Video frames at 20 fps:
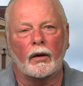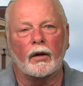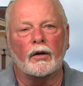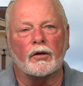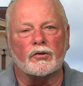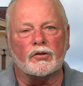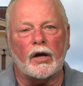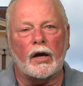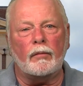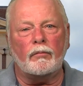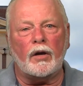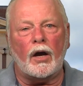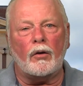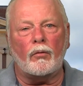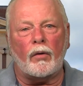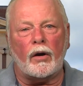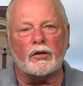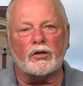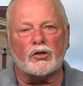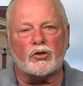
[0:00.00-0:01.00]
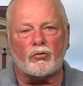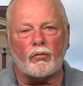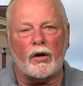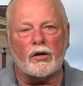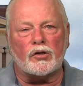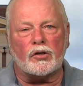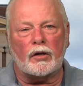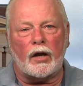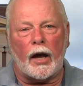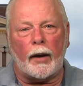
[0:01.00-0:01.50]
Same-day
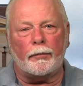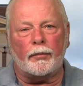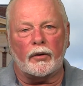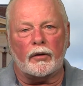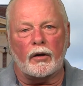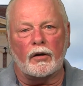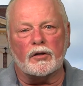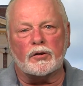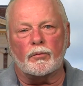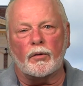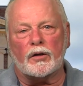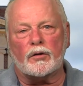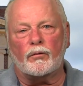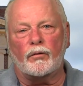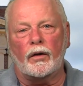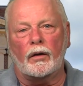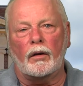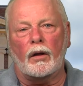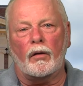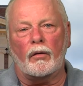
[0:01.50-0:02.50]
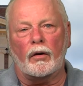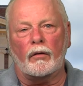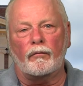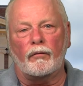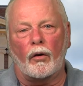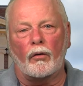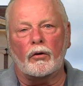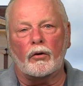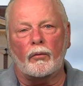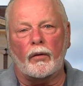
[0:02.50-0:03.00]
registration applicants must fill out a
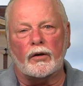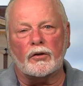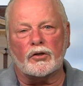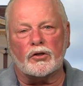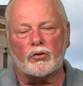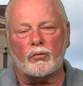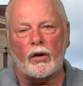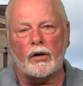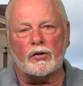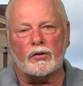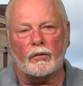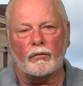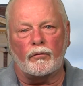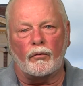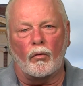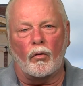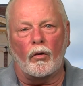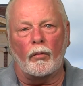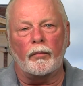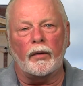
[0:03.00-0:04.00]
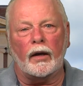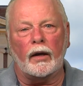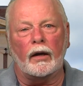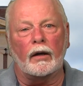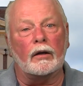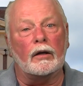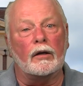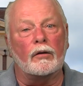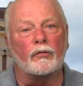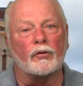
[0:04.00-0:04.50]
voter registration form
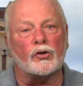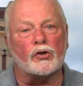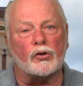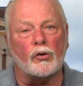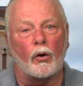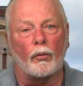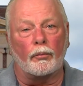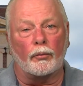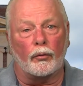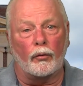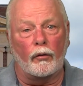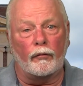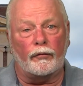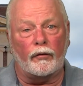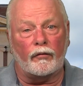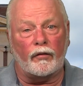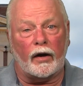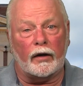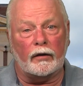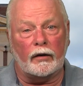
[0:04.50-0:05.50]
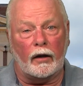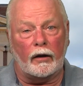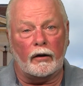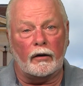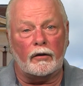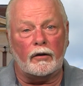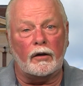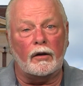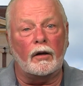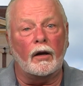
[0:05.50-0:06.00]
and either show proof of
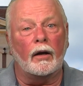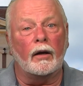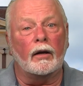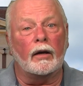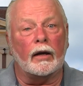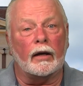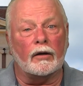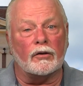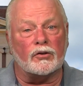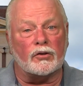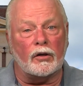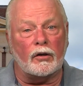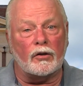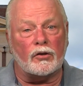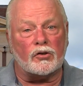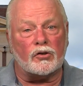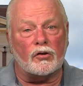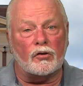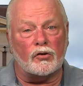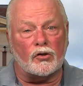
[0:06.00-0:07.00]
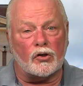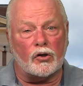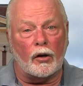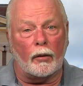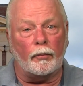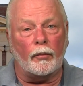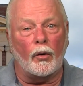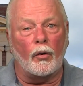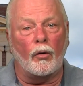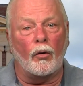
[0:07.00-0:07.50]
identity and
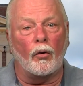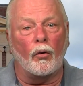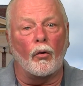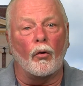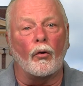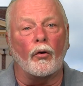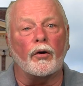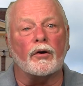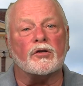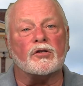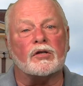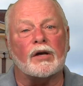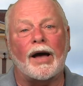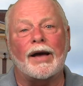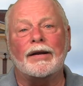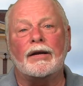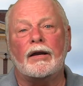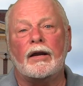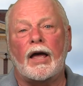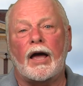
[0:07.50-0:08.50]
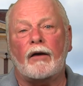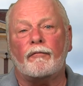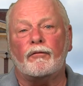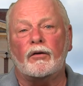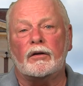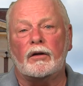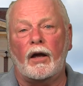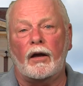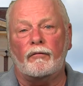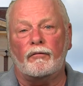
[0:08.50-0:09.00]
citizenship or sign an
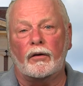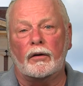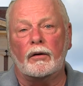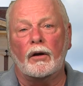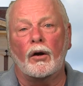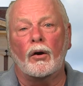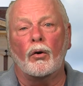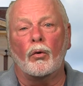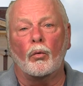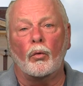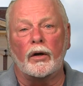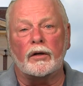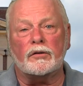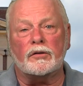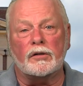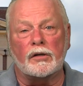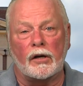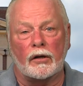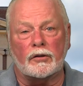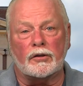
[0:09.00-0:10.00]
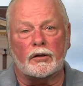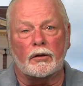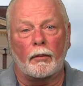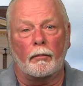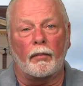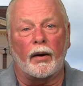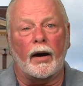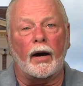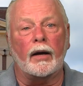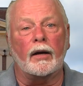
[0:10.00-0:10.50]
affidavit witnessed
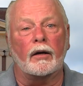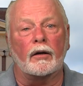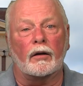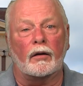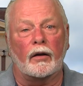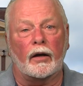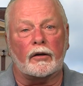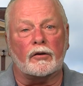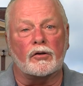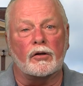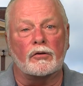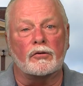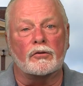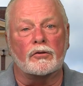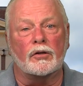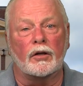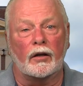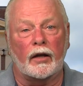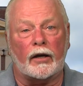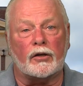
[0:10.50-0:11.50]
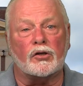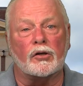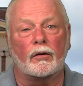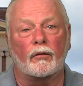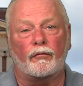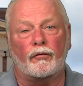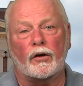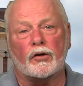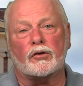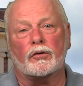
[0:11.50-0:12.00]
by an election
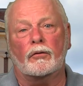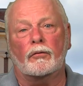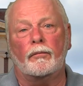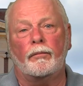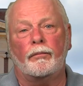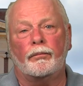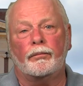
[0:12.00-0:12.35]
official.